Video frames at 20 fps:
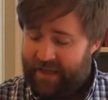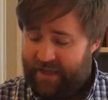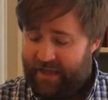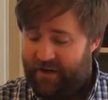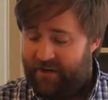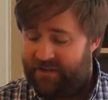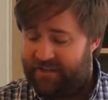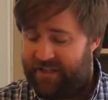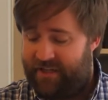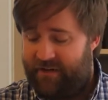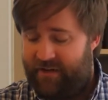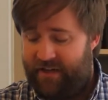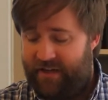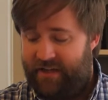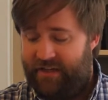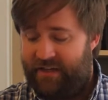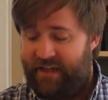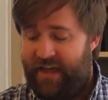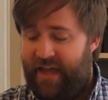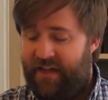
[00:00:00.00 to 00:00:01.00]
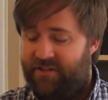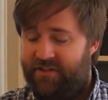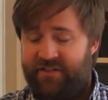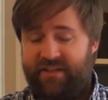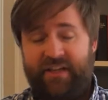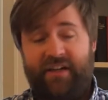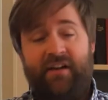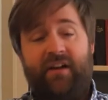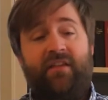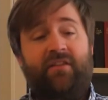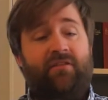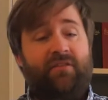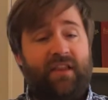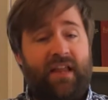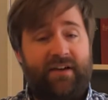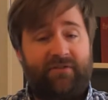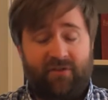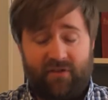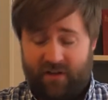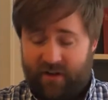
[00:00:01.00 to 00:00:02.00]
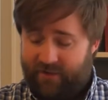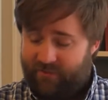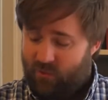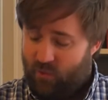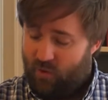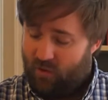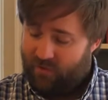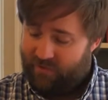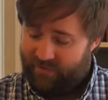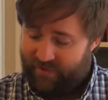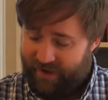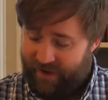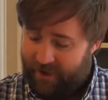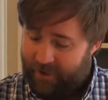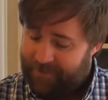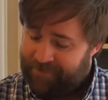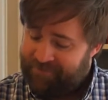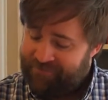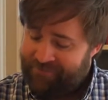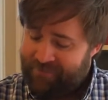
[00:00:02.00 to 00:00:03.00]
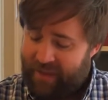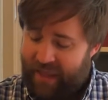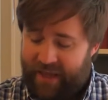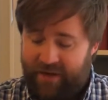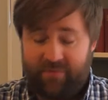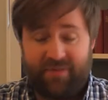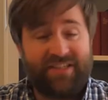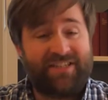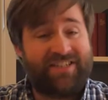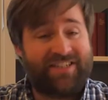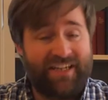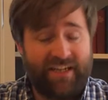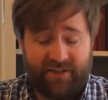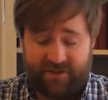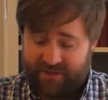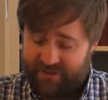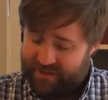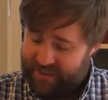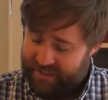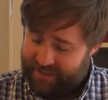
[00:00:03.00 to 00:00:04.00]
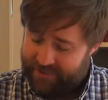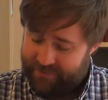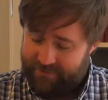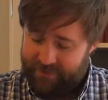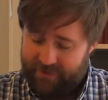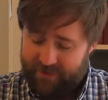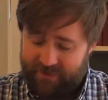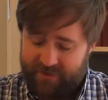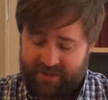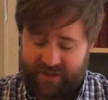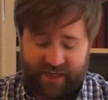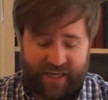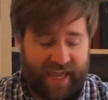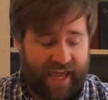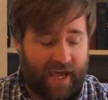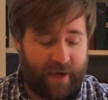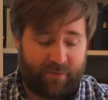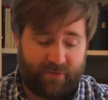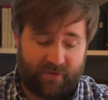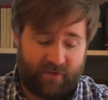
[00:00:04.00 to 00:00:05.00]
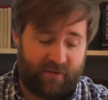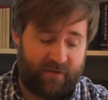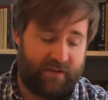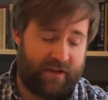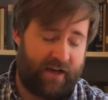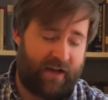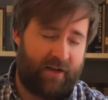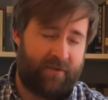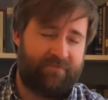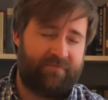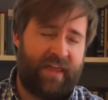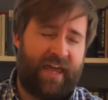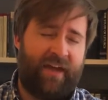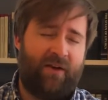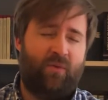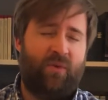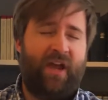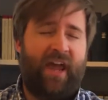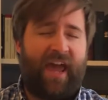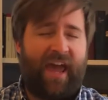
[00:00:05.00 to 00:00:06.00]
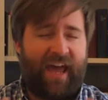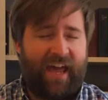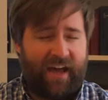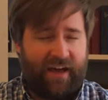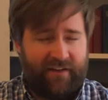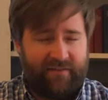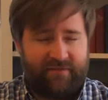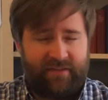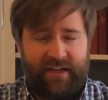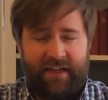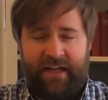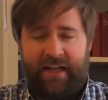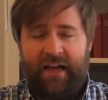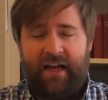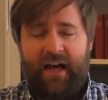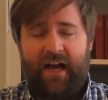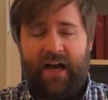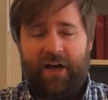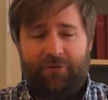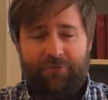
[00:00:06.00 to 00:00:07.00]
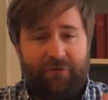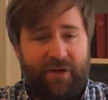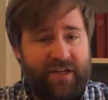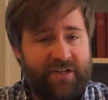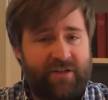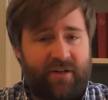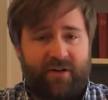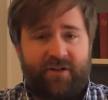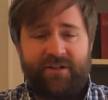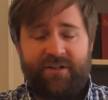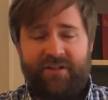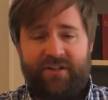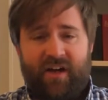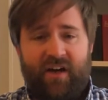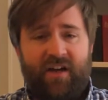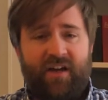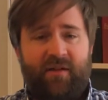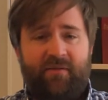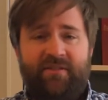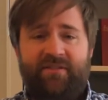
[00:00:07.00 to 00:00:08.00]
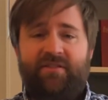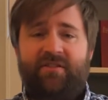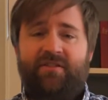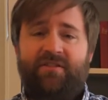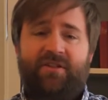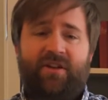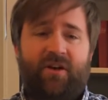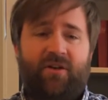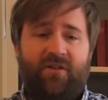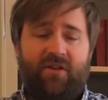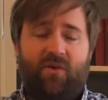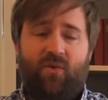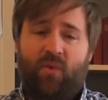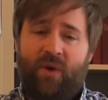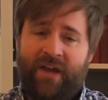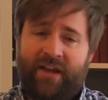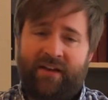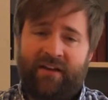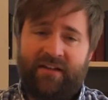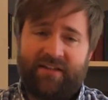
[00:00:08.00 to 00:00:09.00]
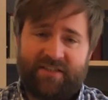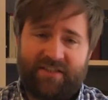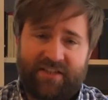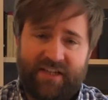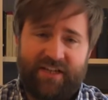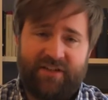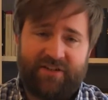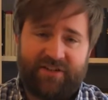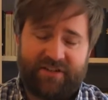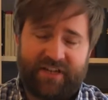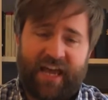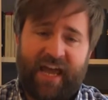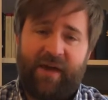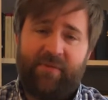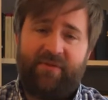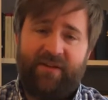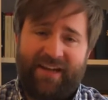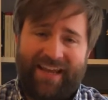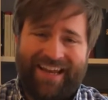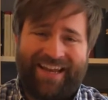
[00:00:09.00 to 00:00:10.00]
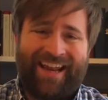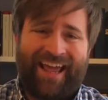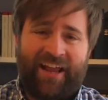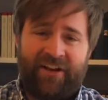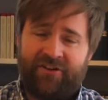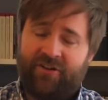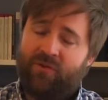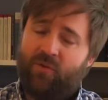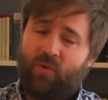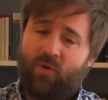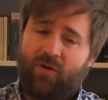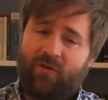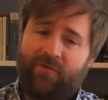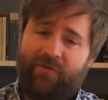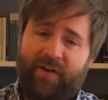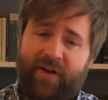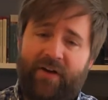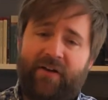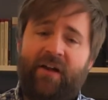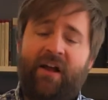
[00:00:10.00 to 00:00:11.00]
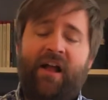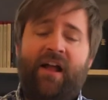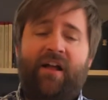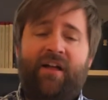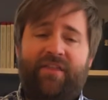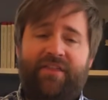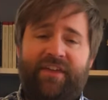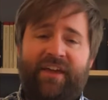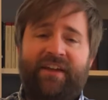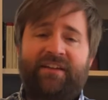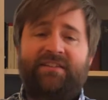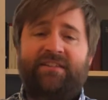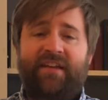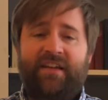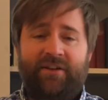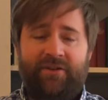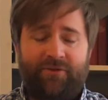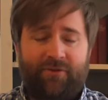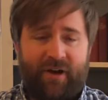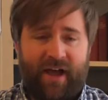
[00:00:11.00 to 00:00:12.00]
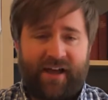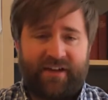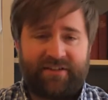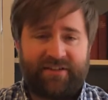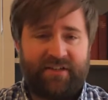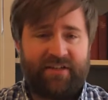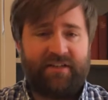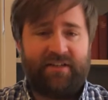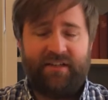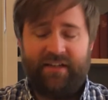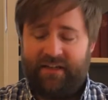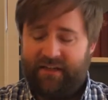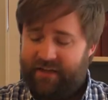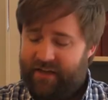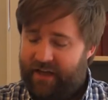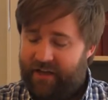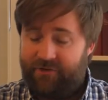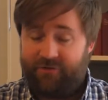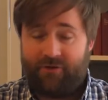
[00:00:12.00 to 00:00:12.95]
Here Syria engages in another level of warfare and besieges Israel's capital. And we have research and documents to show that when sieges happen in ancient warfare, things can dramatically